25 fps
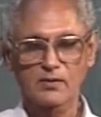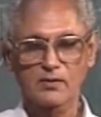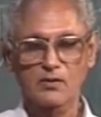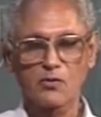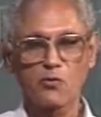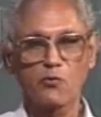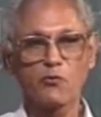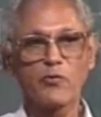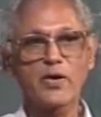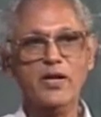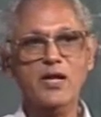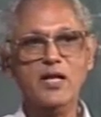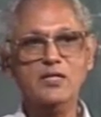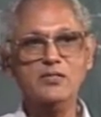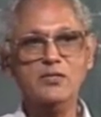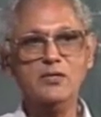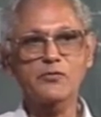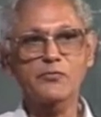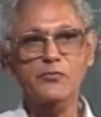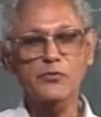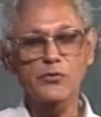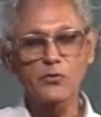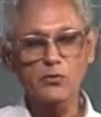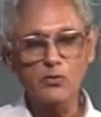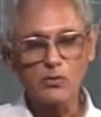whereas
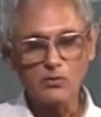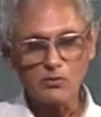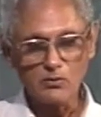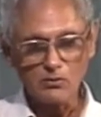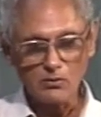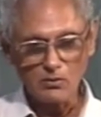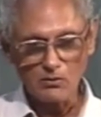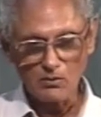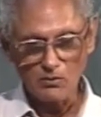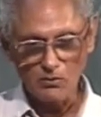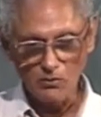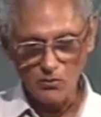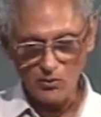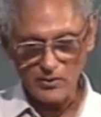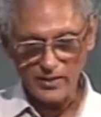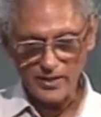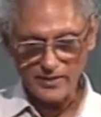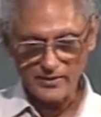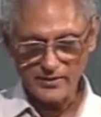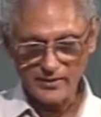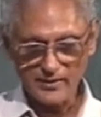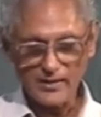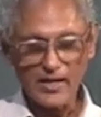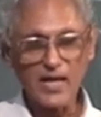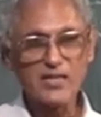if you look at
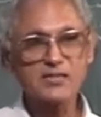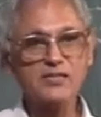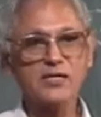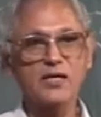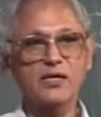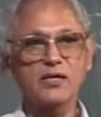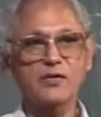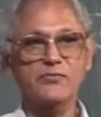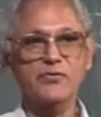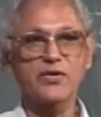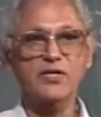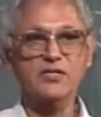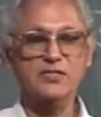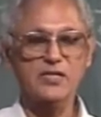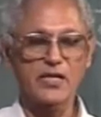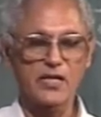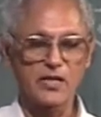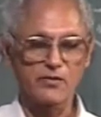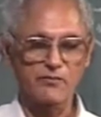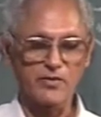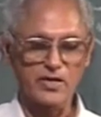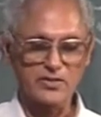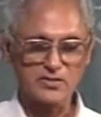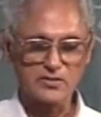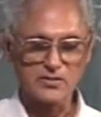the classical differential
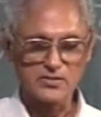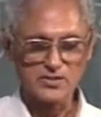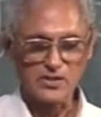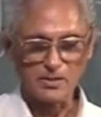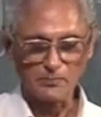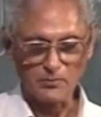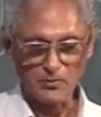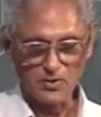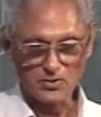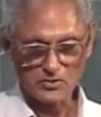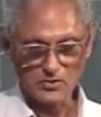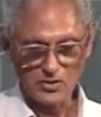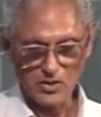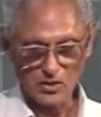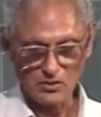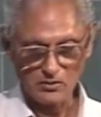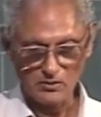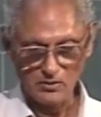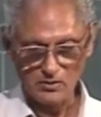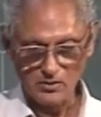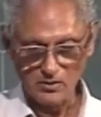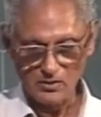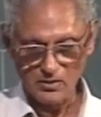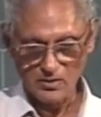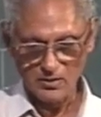equation, suppose you have
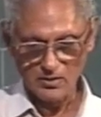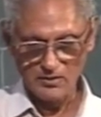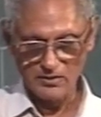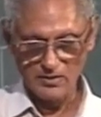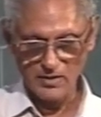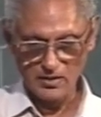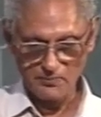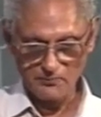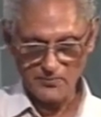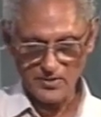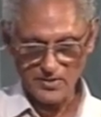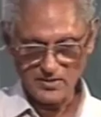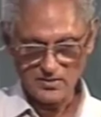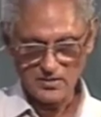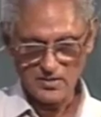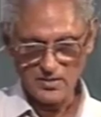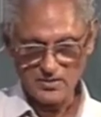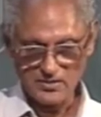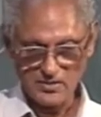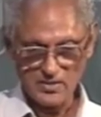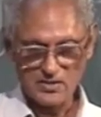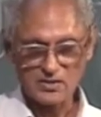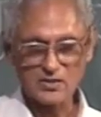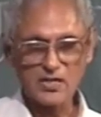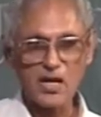the function is
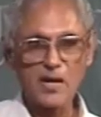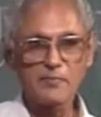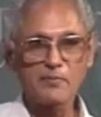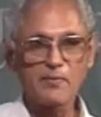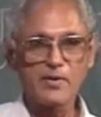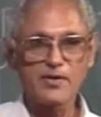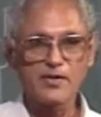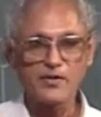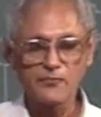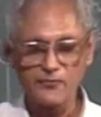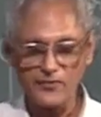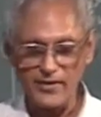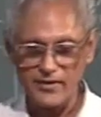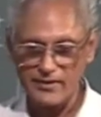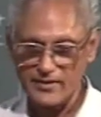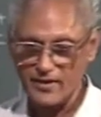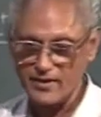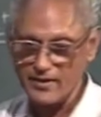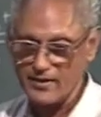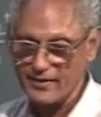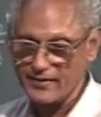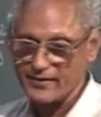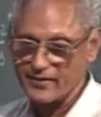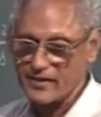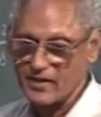described by different
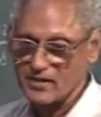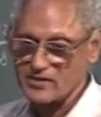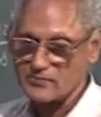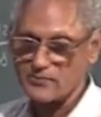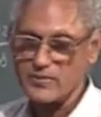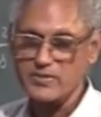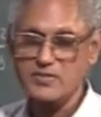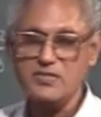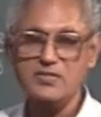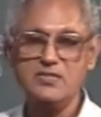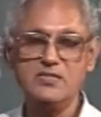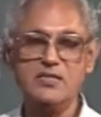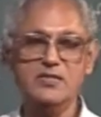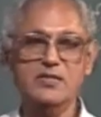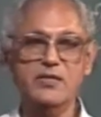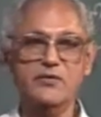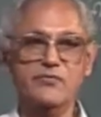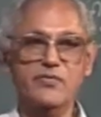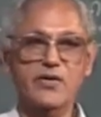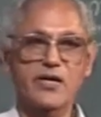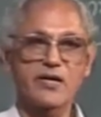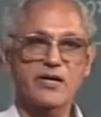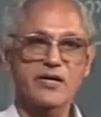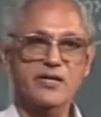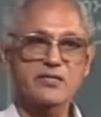analytical expressions in
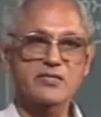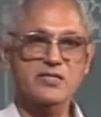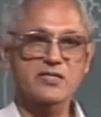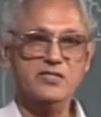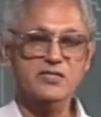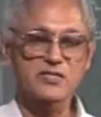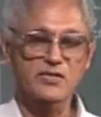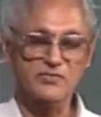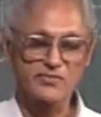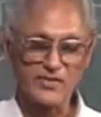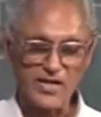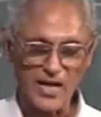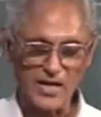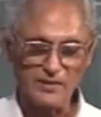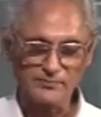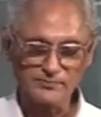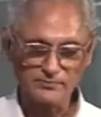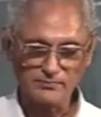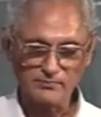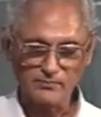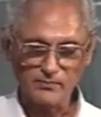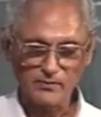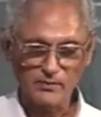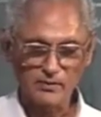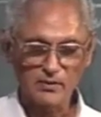different regions of time.
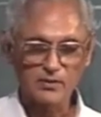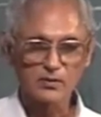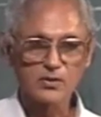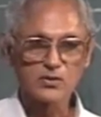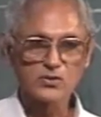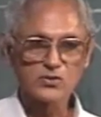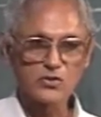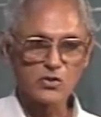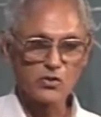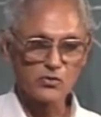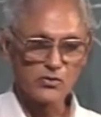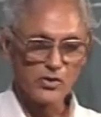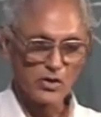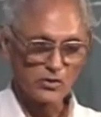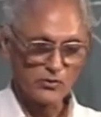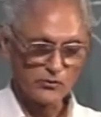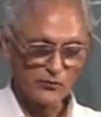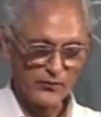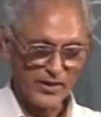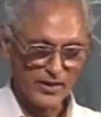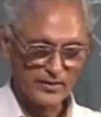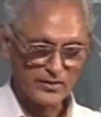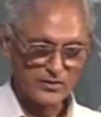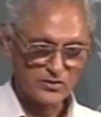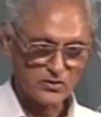So you have to
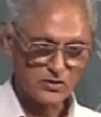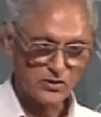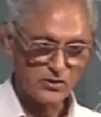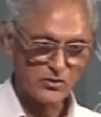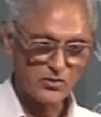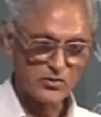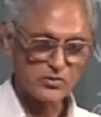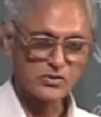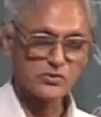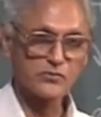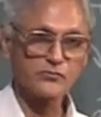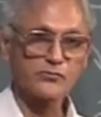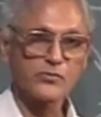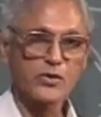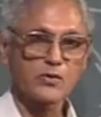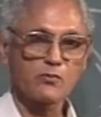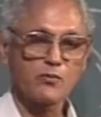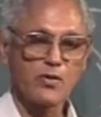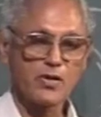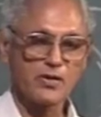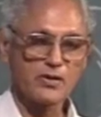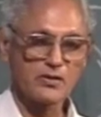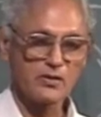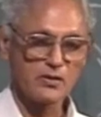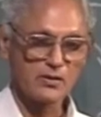find the solution for
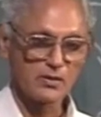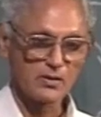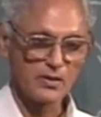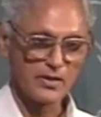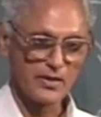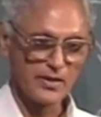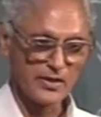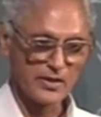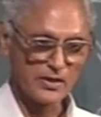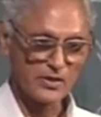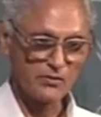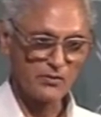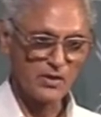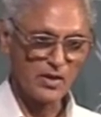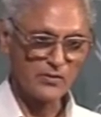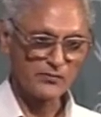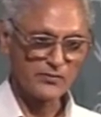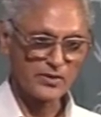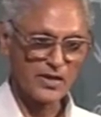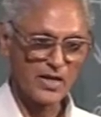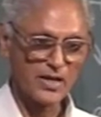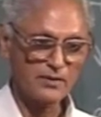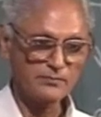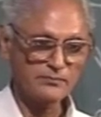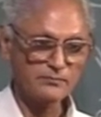one interval of
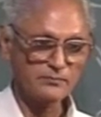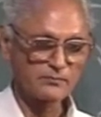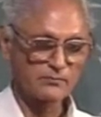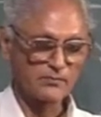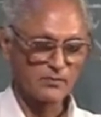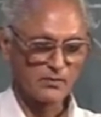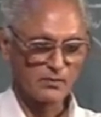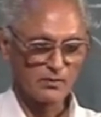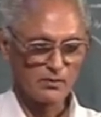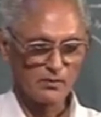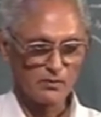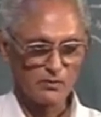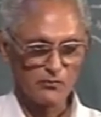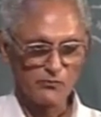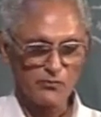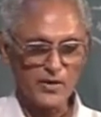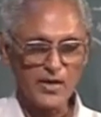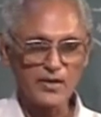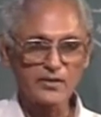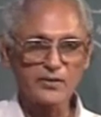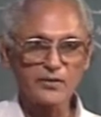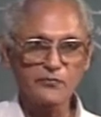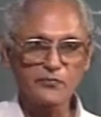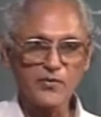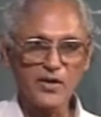time,
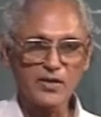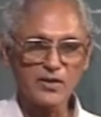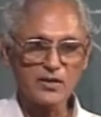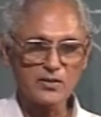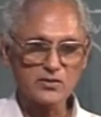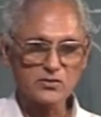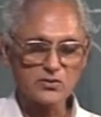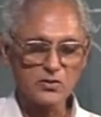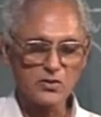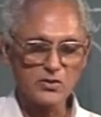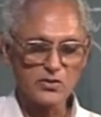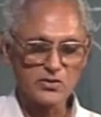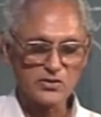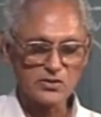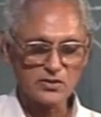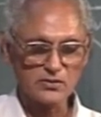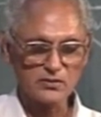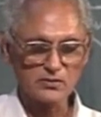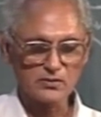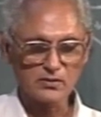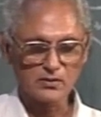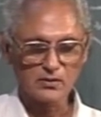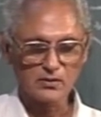find the final solution,